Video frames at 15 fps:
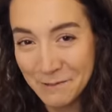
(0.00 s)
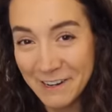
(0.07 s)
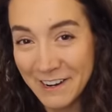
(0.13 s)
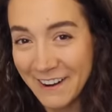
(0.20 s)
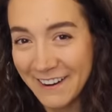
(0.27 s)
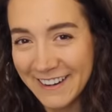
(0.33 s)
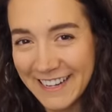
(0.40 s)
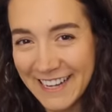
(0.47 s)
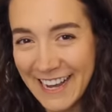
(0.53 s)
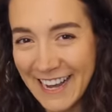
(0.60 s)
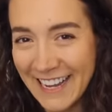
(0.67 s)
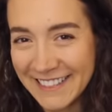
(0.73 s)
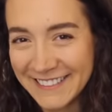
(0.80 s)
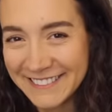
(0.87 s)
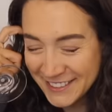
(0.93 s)
we are
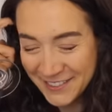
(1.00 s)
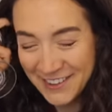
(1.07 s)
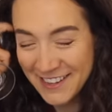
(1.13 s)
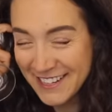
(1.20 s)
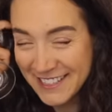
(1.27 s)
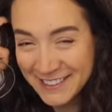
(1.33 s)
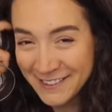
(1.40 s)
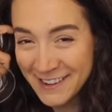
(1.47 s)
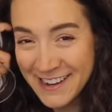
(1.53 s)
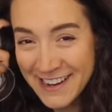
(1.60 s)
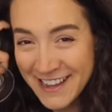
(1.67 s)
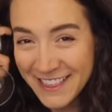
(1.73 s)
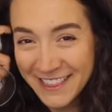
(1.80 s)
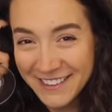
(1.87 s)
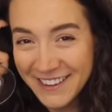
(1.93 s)
again,
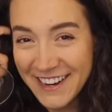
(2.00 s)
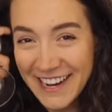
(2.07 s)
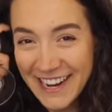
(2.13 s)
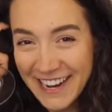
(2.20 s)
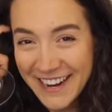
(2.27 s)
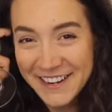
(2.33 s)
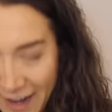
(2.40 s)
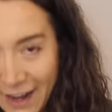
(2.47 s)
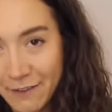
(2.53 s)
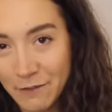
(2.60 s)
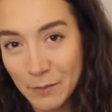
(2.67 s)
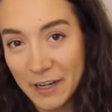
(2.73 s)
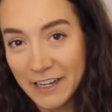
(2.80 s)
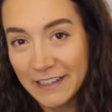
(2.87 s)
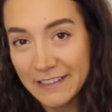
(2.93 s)
2023. Hi,
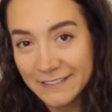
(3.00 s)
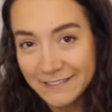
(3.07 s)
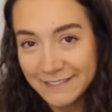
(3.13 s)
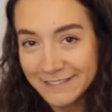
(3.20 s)
everybody.